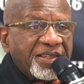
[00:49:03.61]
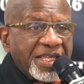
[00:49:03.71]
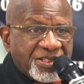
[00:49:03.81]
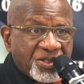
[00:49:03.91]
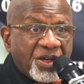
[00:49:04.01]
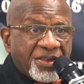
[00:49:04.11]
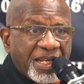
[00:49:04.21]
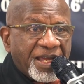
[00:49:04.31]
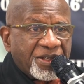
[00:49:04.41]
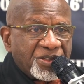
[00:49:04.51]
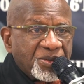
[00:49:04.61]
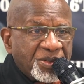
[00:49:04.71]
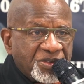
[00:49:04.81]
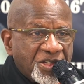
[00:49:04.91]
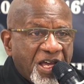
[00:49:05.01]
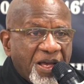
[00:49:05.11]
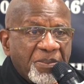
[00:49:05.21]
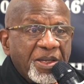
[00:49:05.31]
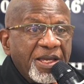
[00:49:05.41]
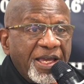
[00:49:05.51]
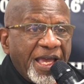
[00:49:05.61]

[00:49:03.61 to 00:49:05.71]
and they saw that I could do the job